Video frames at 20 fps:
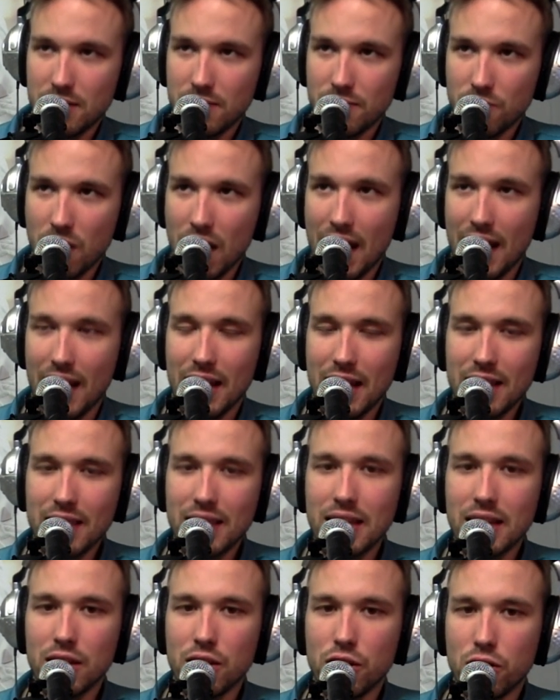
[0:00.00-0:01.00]
Right. And
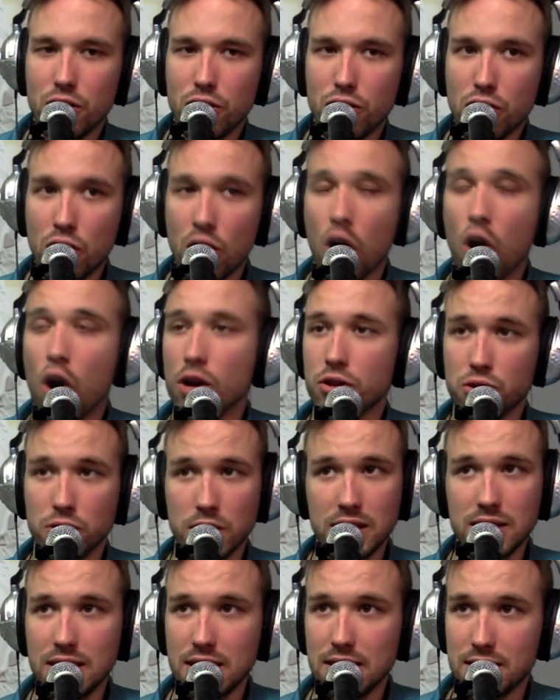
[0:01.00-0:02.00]
then there are 3
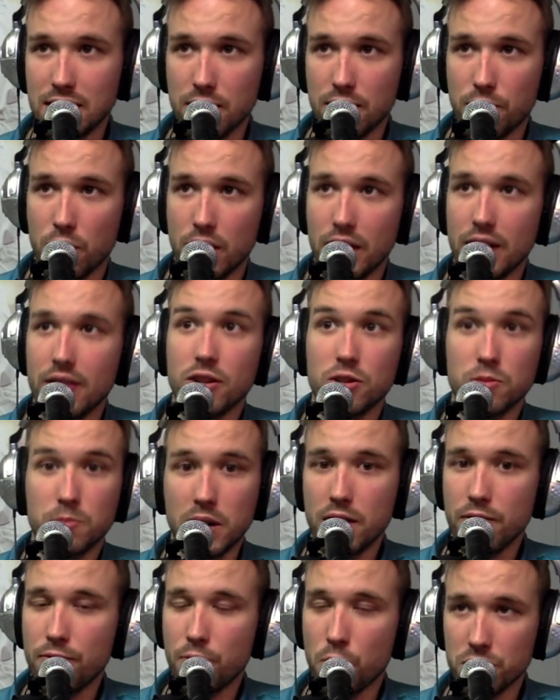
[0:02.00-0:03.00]
seeds that have won it. There's been
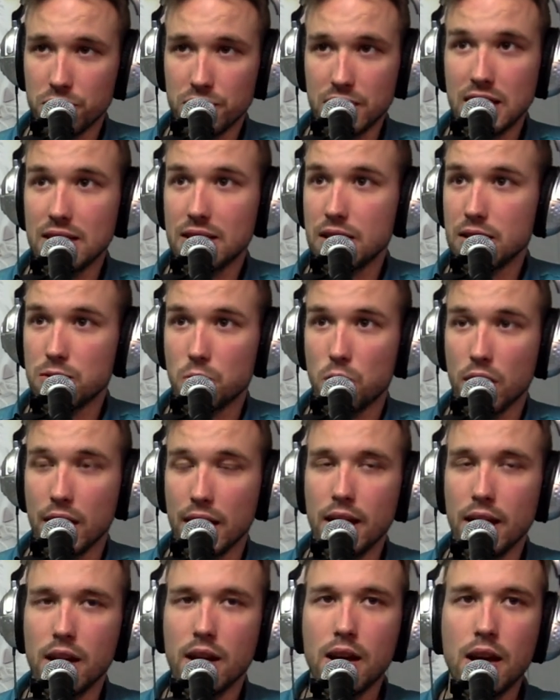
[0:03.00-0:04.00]
a 4 seed that's won
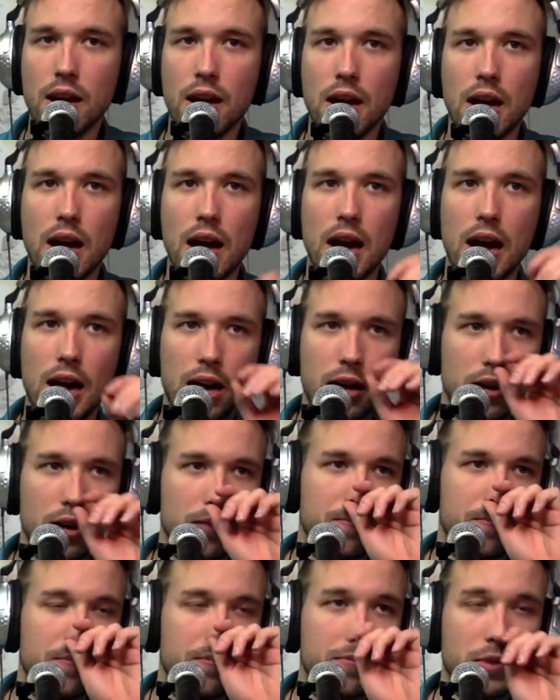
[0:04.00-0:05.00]
it.
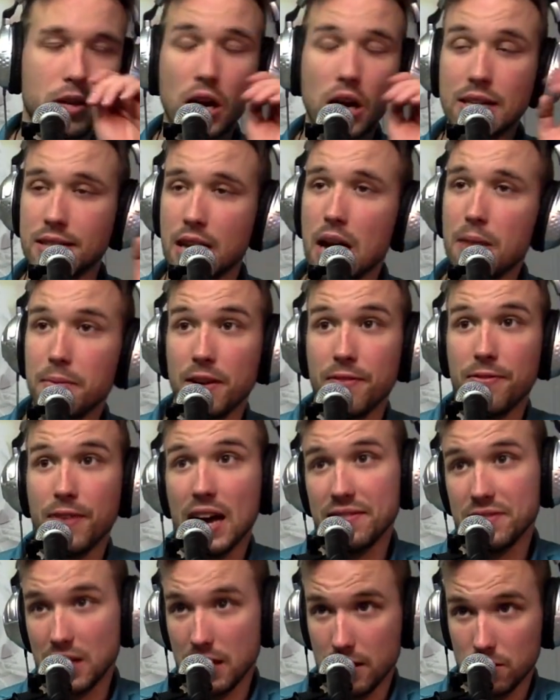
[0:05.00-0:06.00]
There has not been a
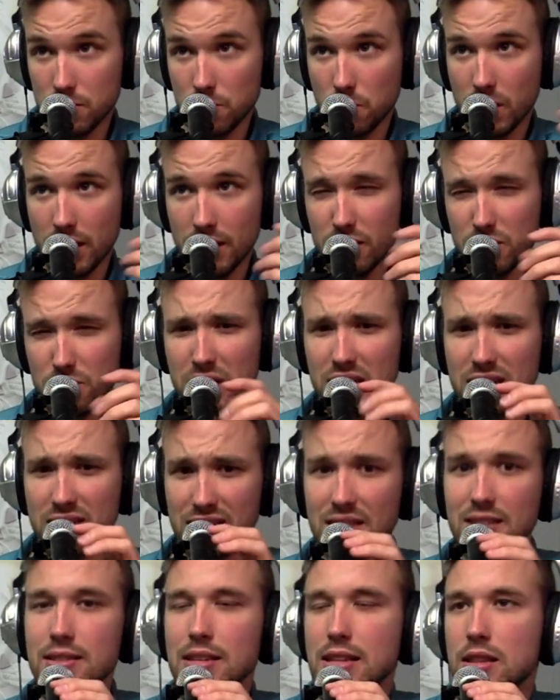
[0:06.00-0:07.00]
5 seed that's won it. There's been a
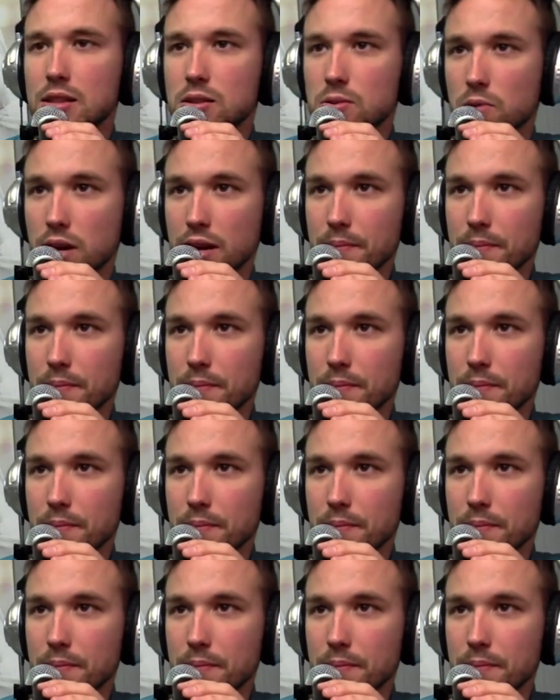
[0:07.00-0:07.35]
6 seed that's won it.